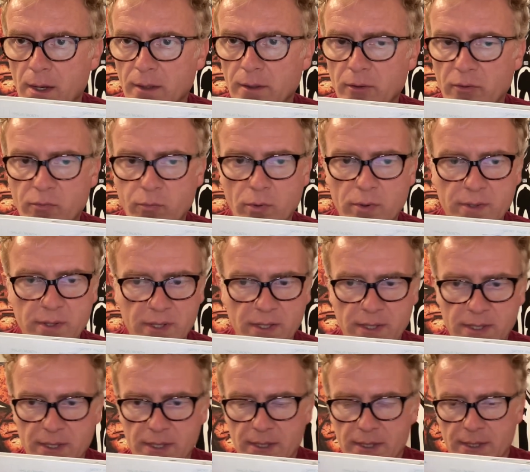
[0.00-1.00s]
Hello, everyone.
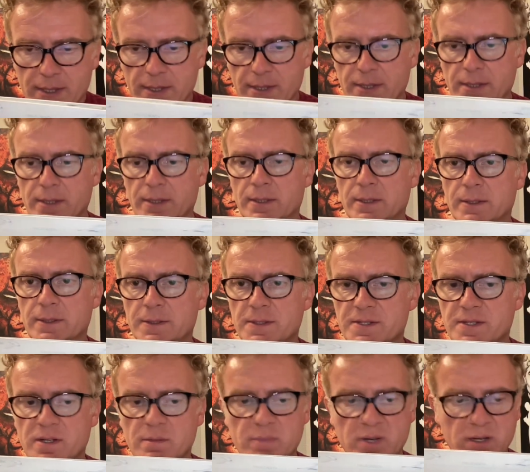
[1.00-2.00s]

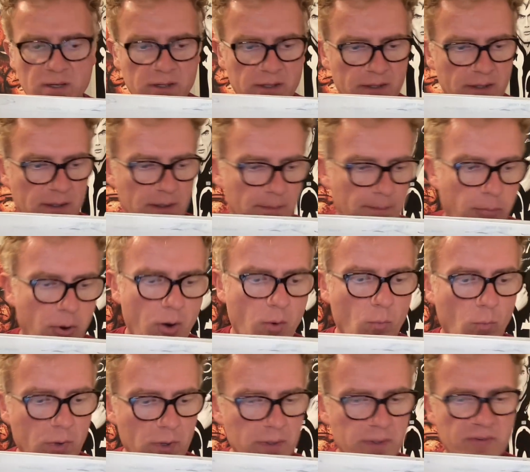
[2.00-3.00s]
This is going to be
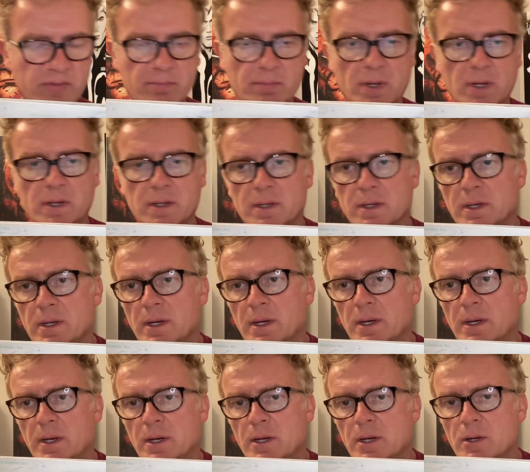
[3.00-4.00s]
part one of my
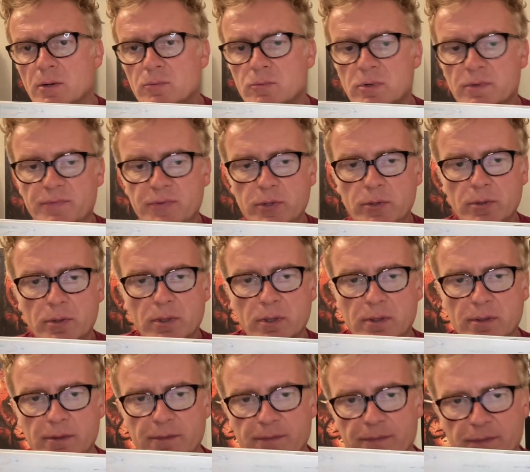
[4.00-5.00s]

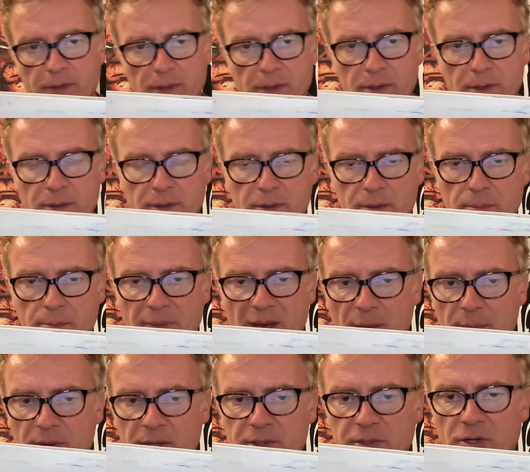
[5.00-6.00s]
review of
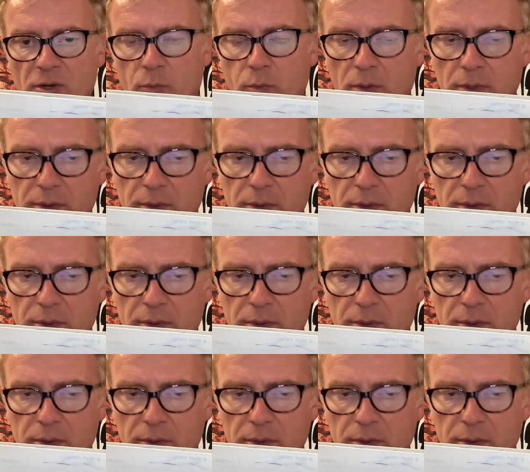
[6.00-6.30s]
Batman Year